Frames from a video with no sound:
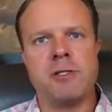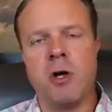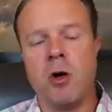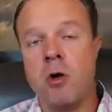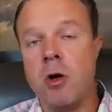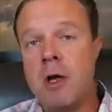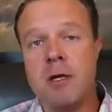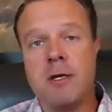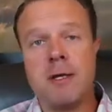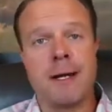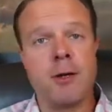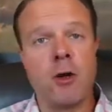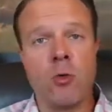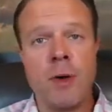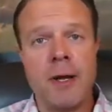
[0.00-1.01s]
So you got to
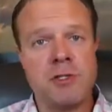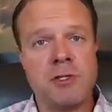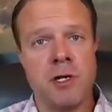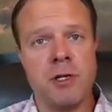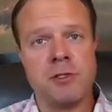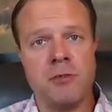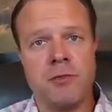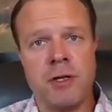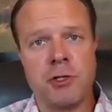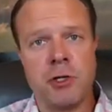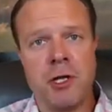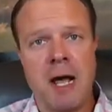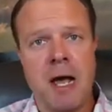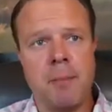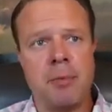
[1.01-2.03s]
go raise tons of venture
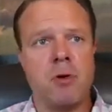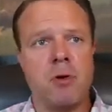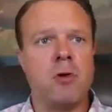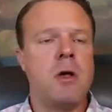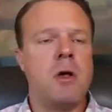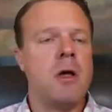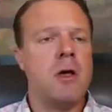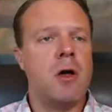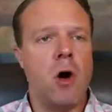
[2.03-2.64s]
capital.